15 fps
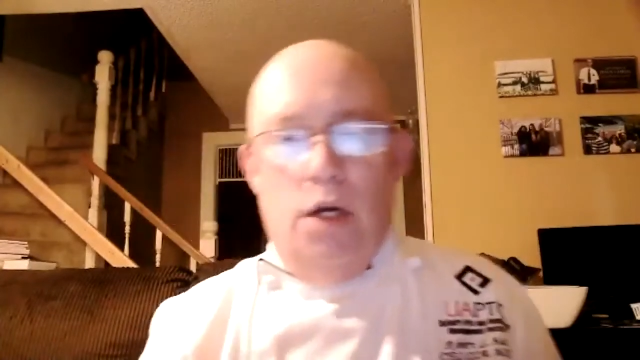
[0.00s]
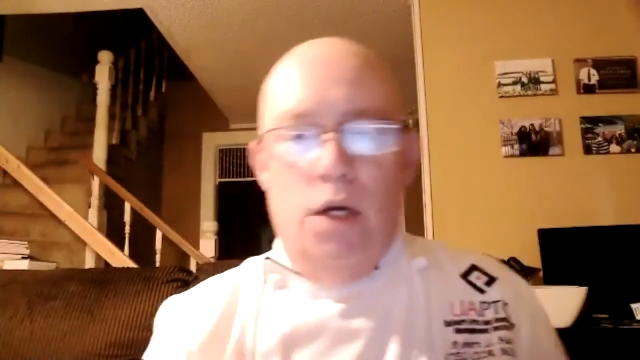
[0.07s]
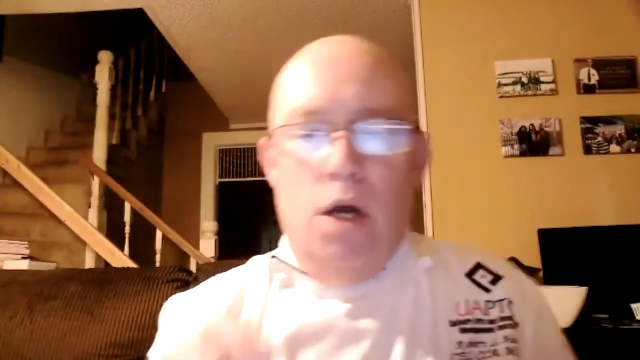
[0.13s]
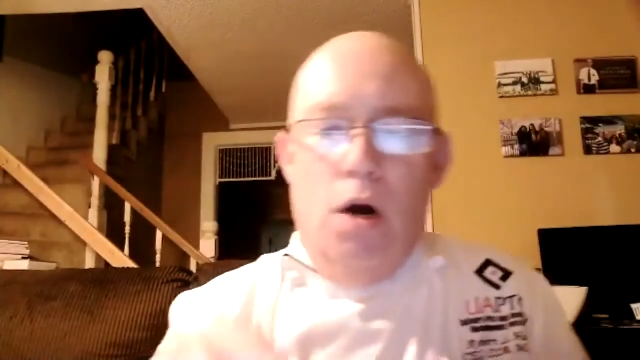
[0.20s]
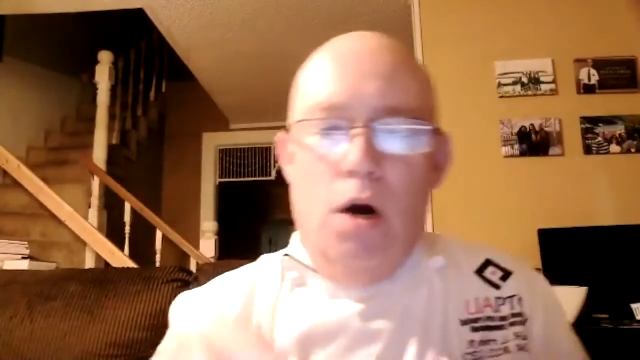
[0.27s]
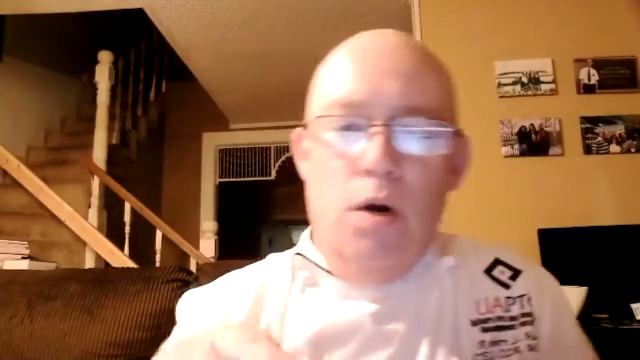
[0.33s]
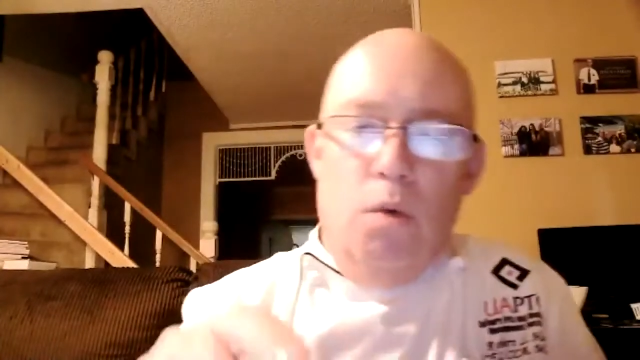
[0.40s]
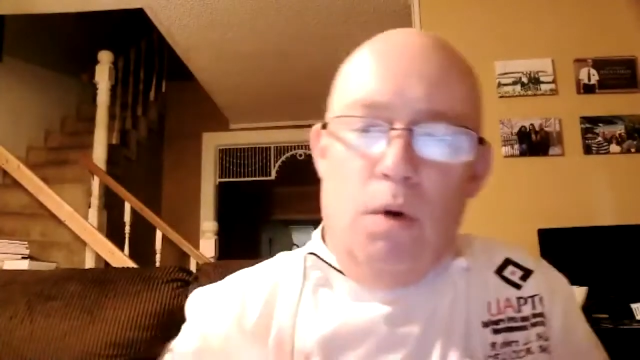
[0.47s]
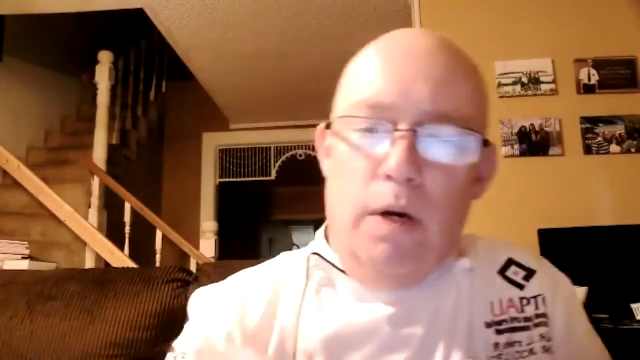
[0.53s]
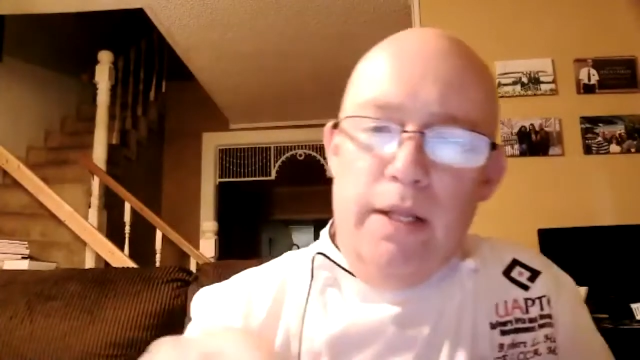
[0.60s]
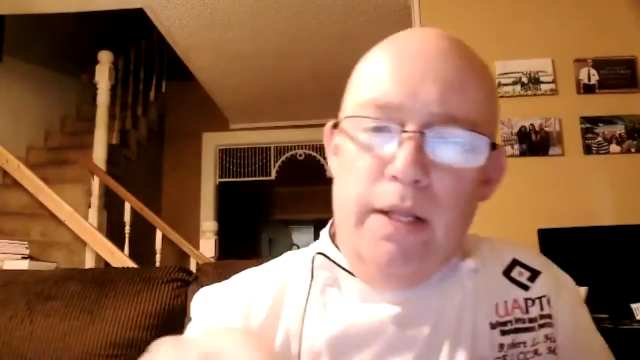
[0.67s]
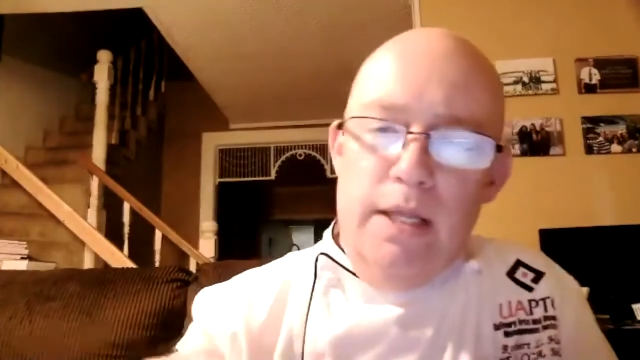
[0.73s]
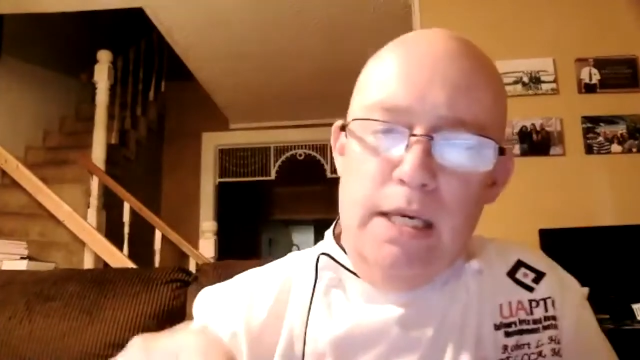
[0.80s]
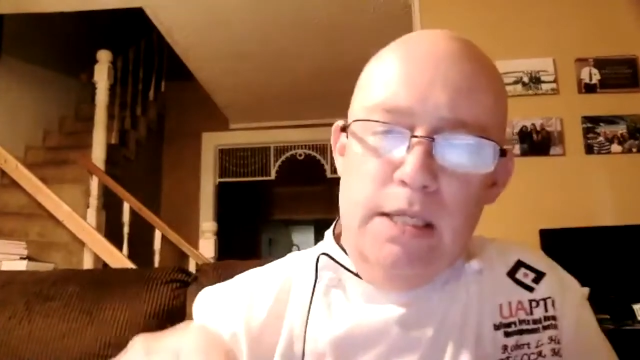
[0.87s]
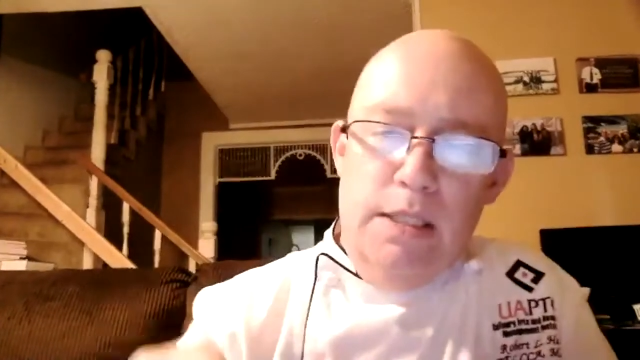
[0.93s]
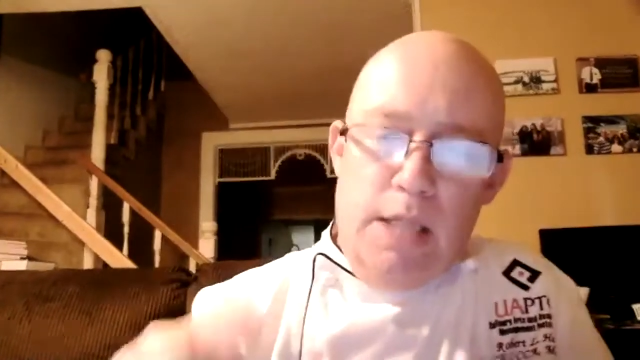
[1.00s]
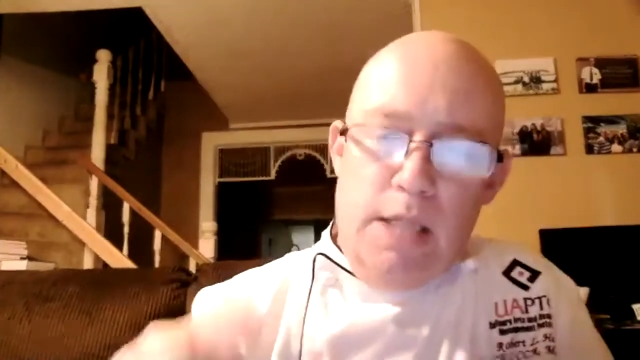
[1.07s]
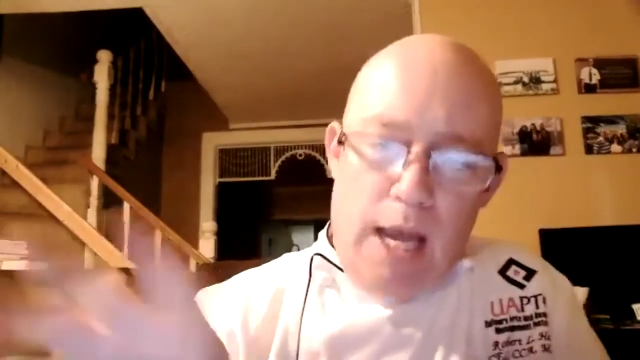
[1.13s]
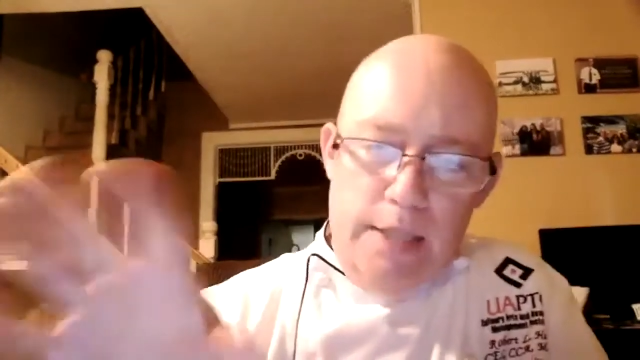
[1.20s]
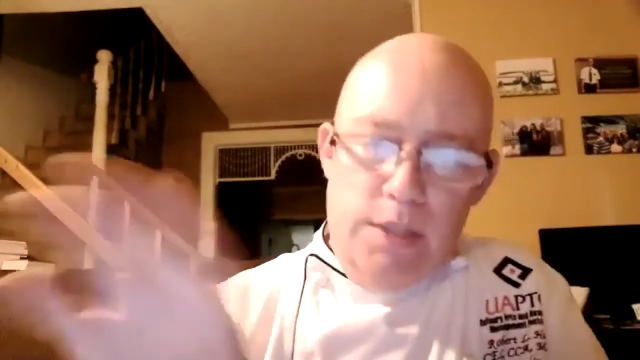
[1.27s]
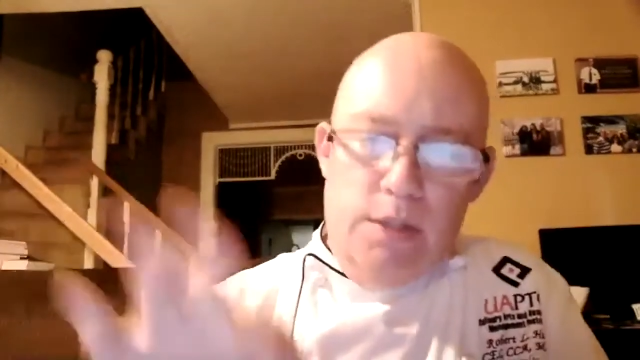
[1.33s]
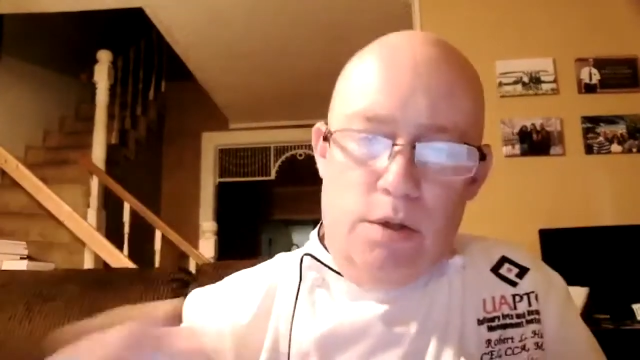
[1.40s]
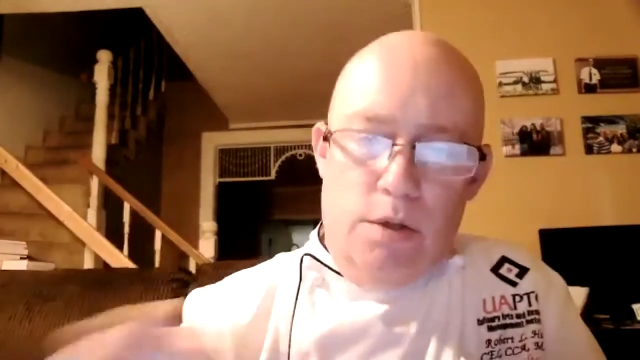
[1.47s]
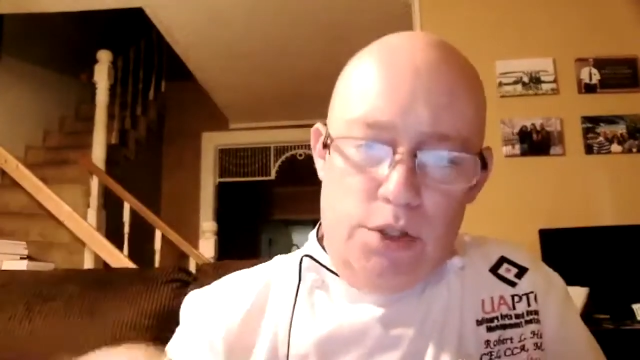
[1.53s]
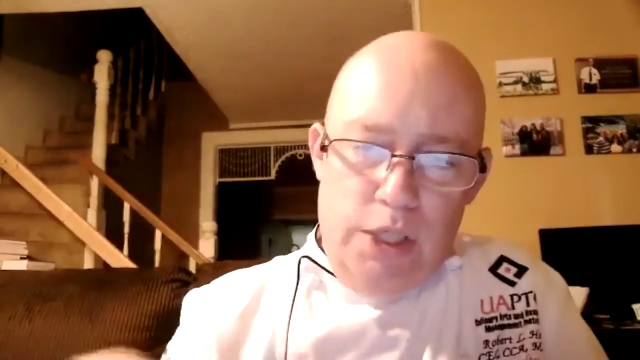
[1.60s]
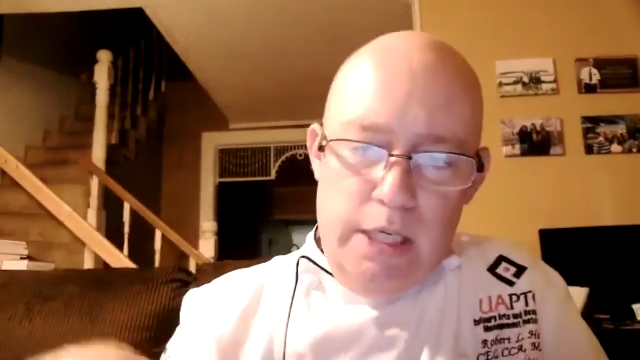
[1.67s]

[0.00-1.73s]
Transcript: Go to one of these nicer